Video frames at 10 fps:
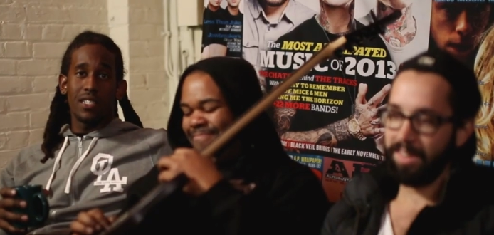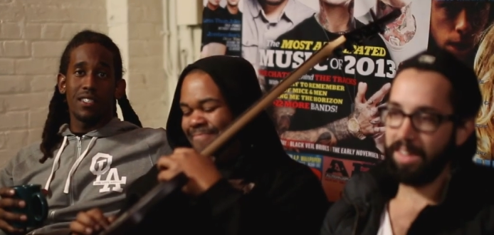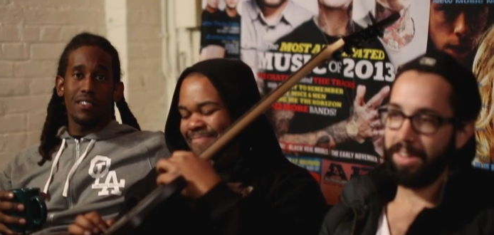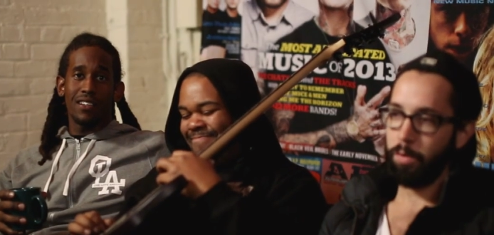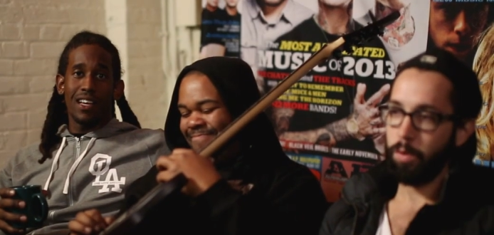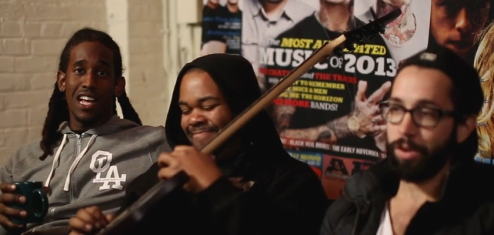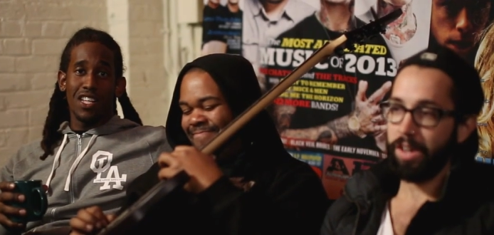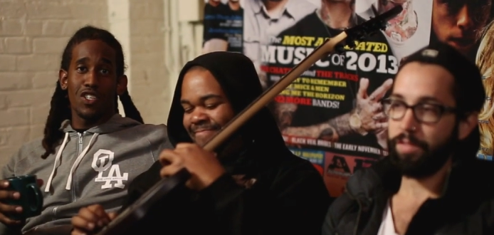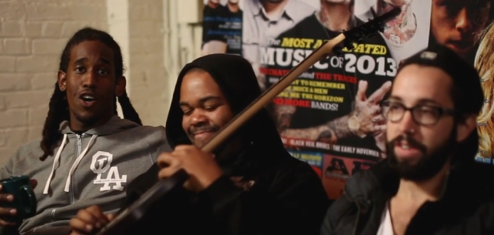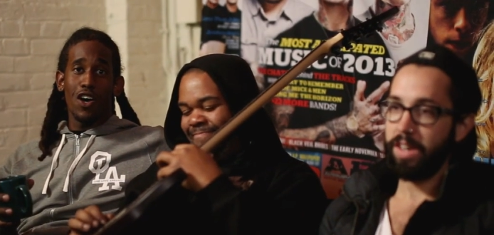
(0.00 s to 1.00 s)
Speaker 1: was we were
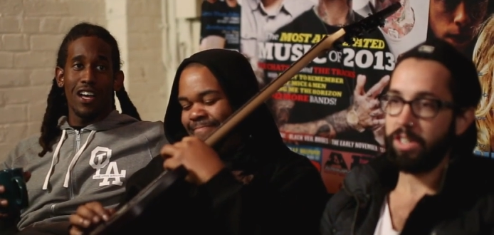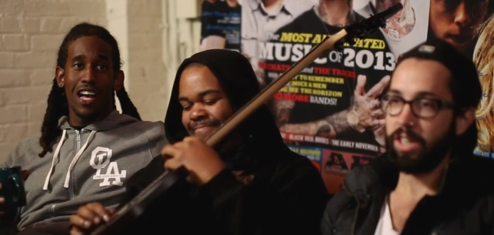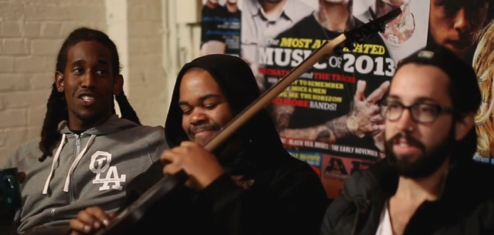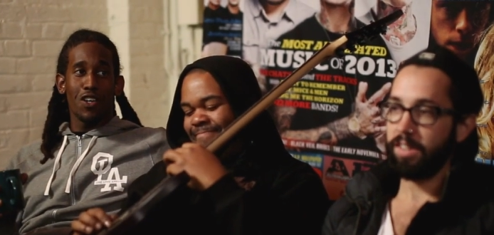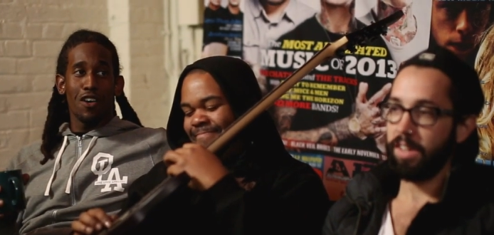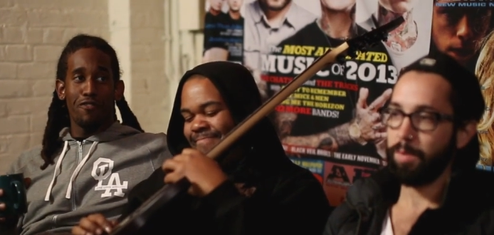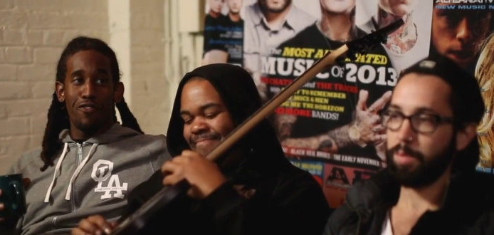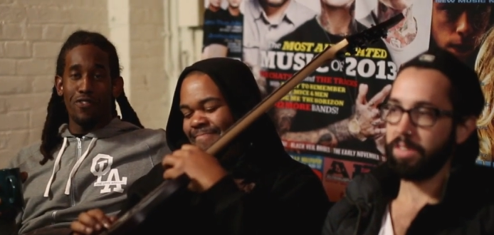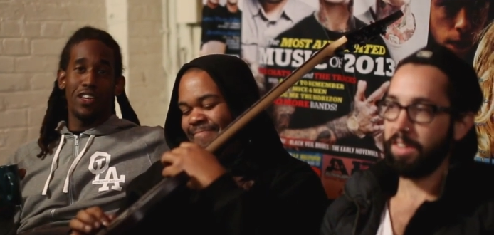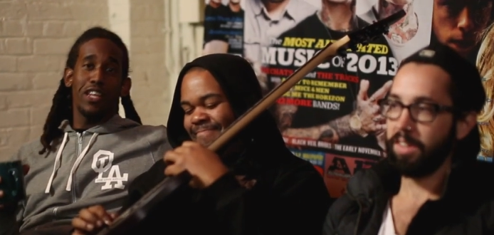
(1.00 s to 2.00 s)
getting I saw, VHS I saw
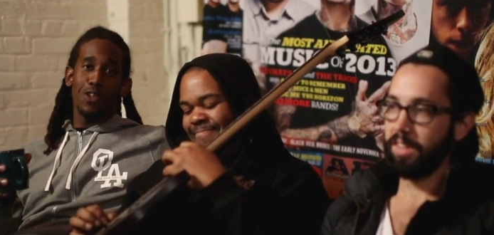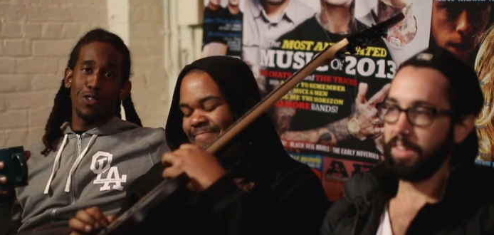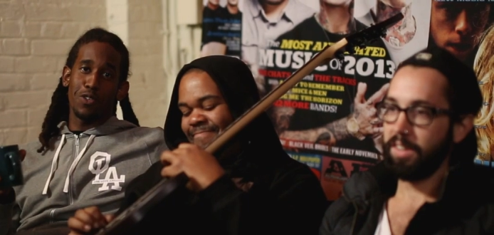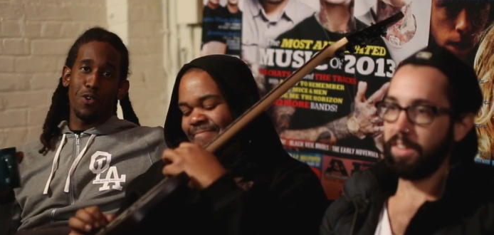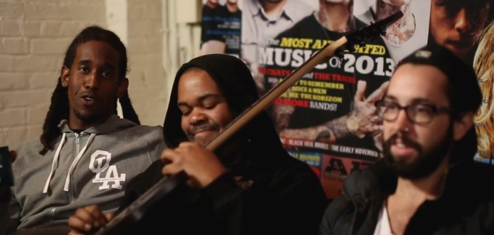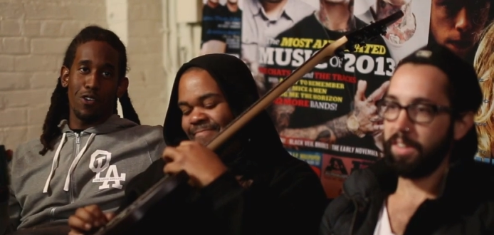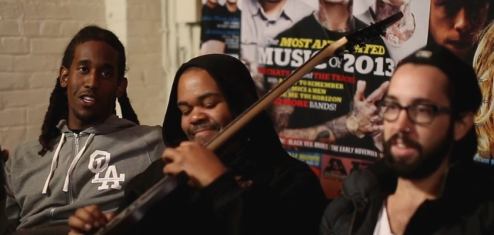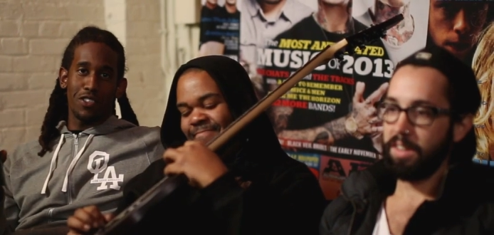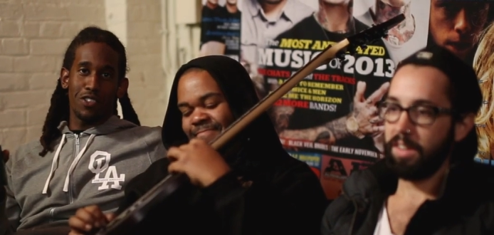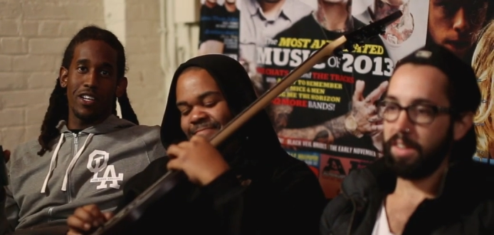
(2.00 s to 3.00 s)
tapes. a video store
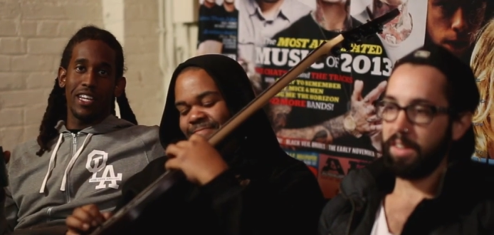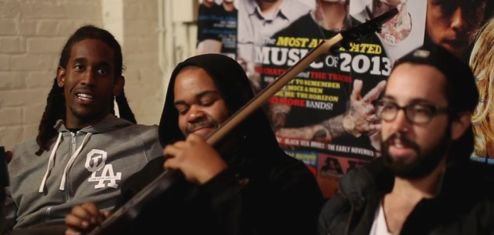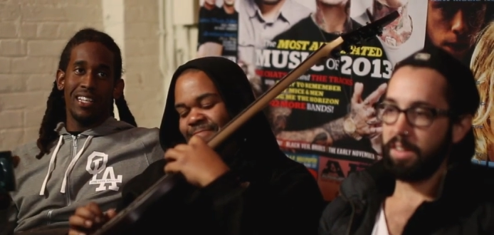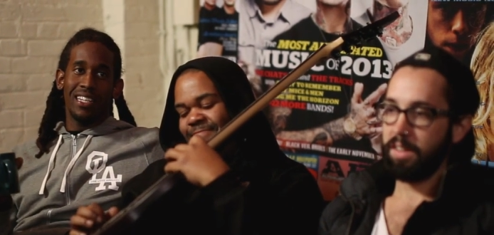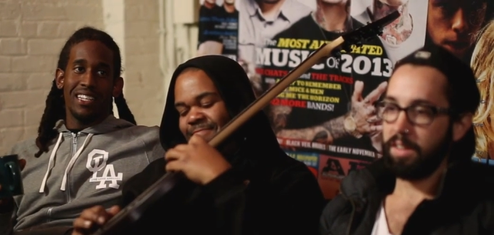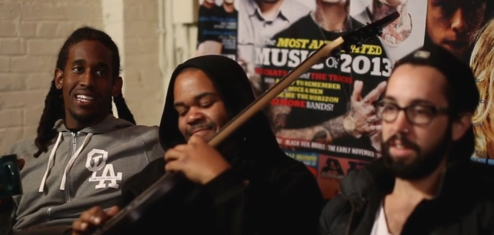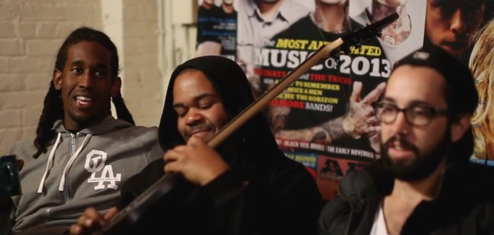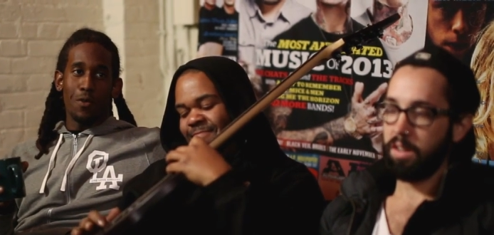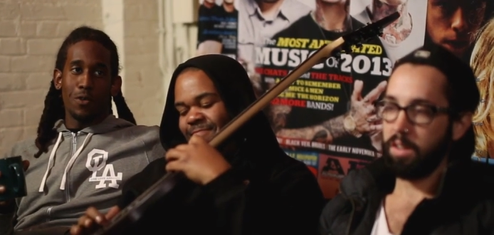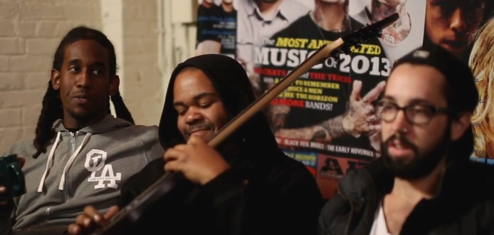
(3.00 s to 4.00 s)
across the street,
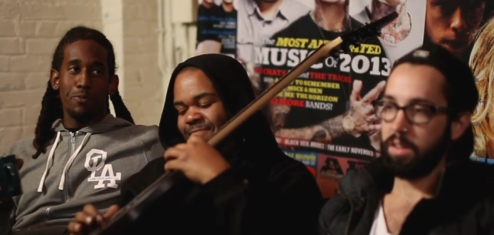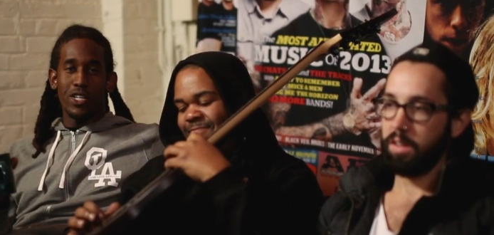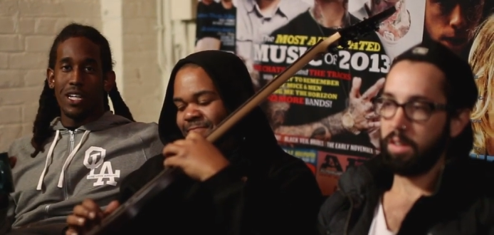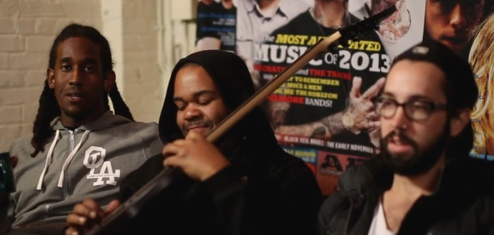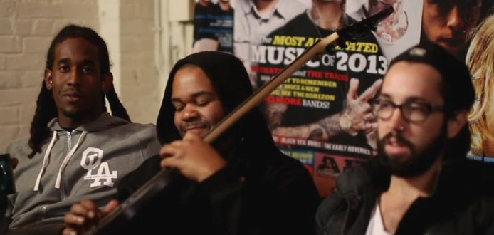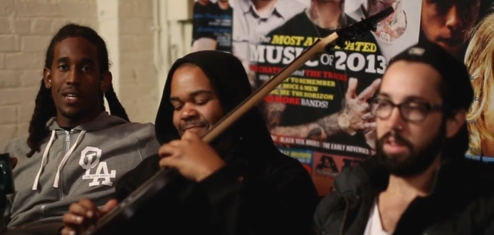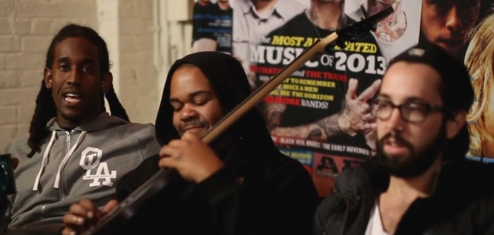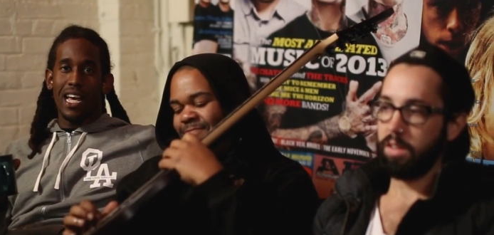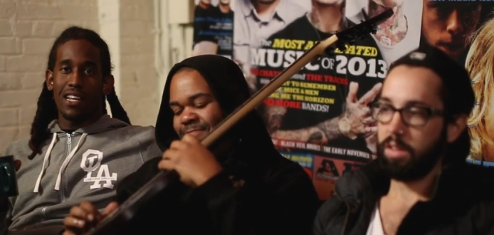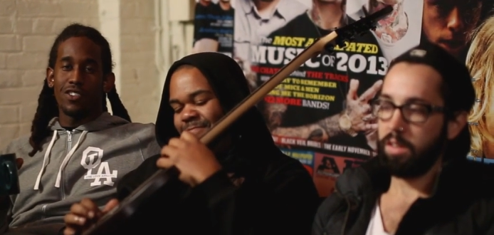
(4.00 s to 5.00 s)
and there were some gems. I
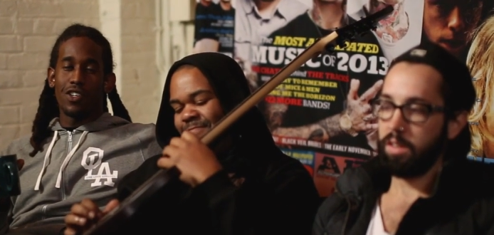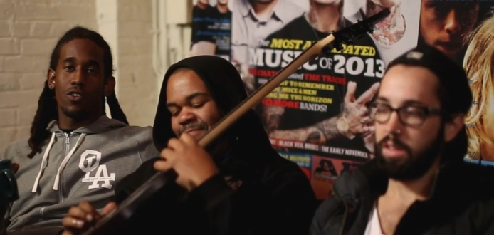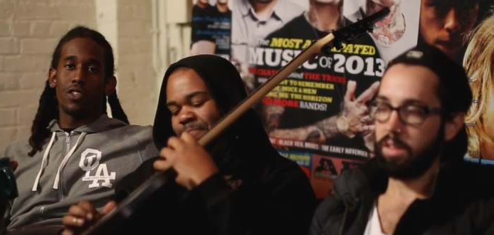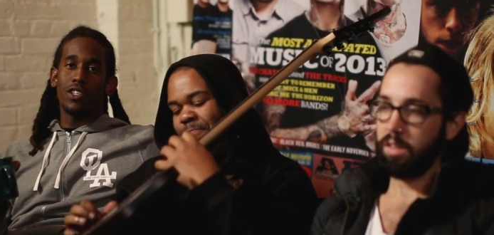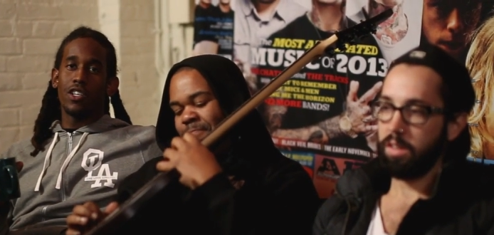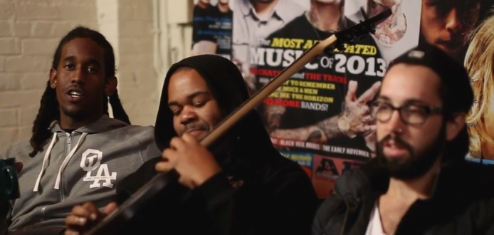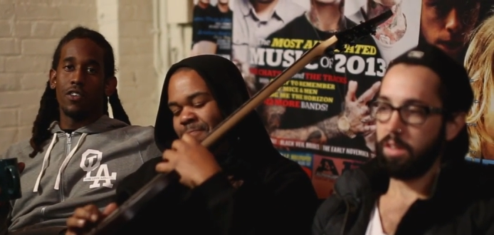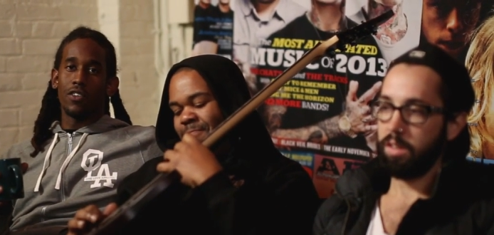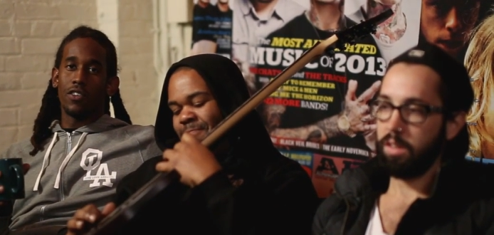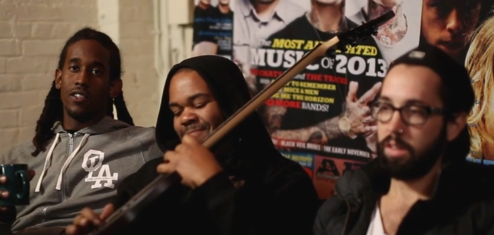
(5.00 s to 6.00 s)
got Jungle to
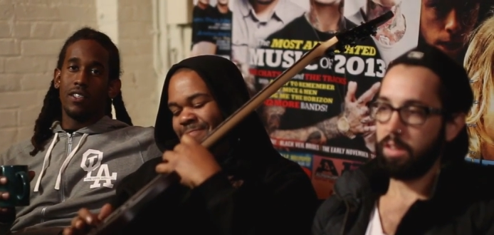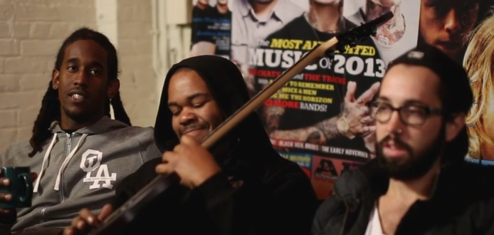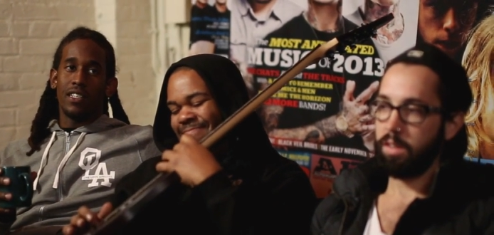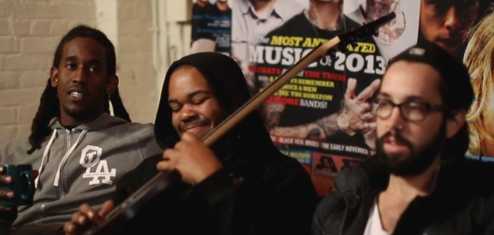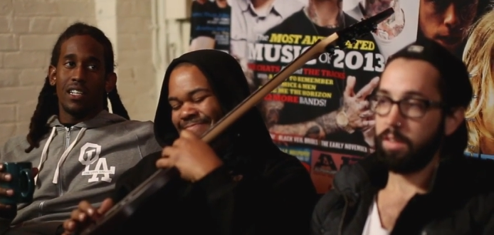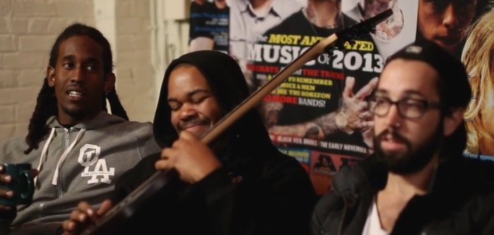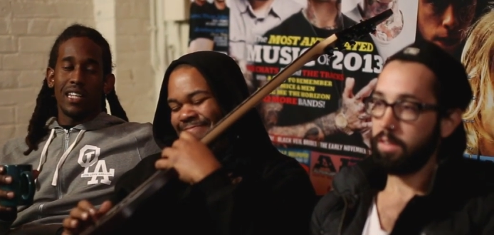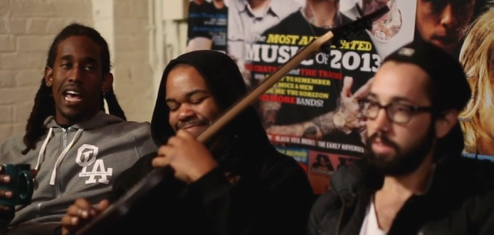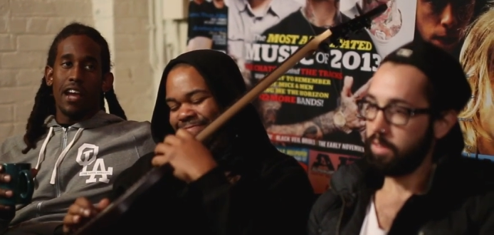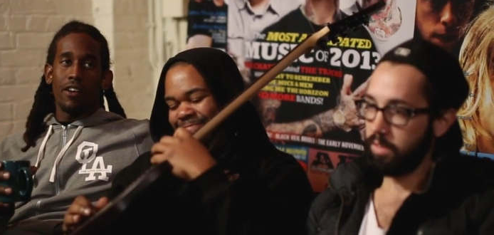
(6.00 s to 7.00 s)
Jungle. Yes.
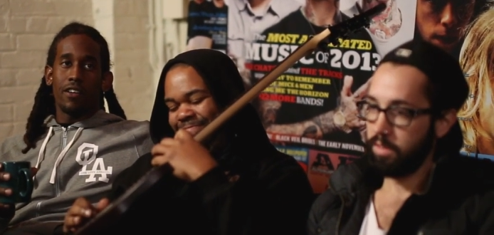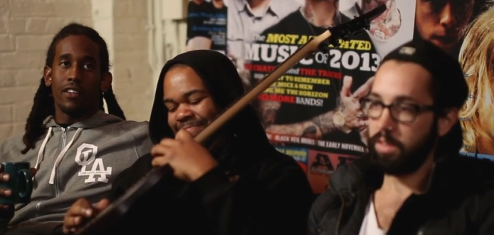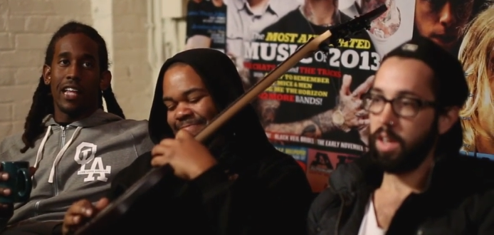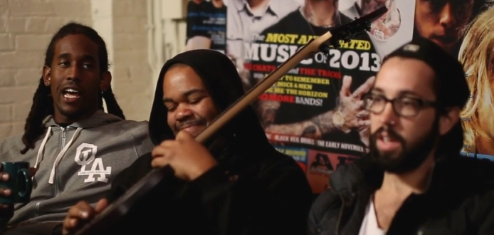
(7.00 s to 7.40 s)
Liar, yes.